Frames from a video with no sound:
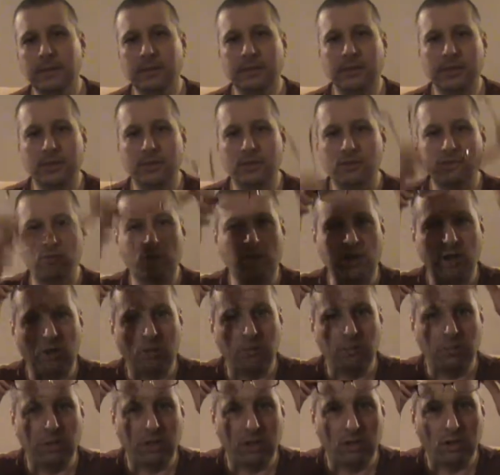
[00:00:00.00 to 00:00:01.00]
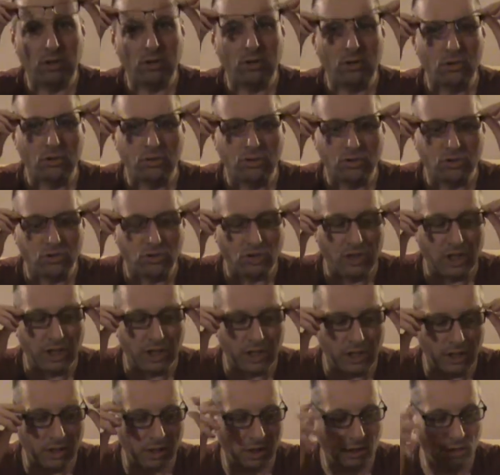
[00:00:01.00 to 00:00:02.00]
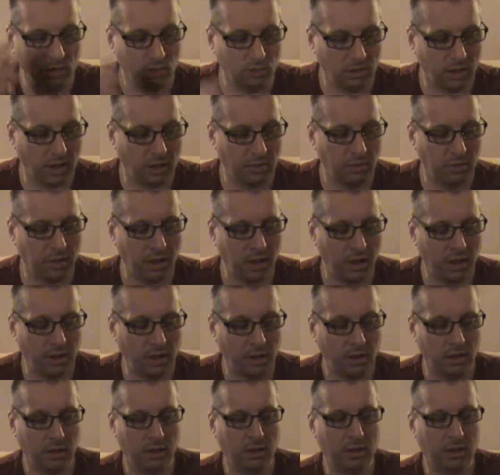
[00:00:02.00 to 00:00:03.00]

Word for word: This is right up Beer Goggles Street, isn't it? The Old Empire.